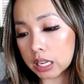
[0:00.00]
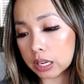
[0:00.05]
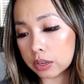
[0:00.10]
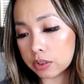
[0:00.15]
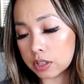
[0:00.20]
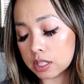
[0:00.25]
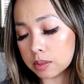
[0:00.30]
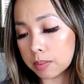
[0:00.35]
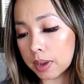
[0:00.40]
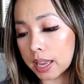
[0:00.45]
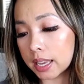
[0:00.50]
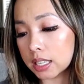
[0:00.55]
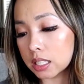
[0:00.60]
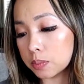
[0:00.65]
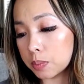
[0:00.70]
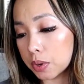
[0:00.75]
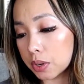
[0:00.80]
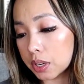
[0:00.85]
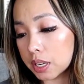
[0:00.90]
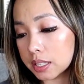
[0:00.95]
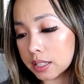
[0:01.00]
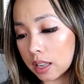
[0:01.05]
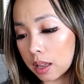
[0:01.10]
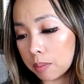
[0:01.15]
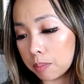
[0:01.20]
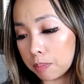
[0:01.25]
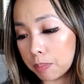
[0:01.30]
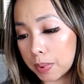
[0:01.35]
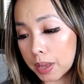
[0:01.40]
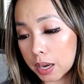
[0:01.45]
increase my experience
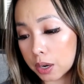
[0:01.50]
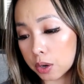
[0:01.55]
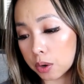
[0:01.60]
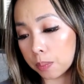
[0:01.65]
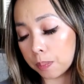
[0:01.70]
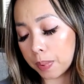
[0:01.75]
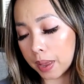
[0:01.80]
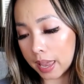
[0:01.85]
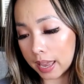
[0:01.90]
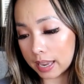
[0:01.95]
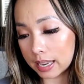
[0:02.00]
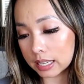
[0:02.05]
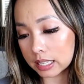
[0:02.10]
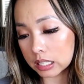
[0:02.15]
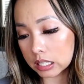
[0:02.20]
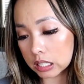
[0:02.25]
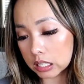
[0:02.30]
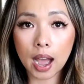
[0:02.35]
and better paid.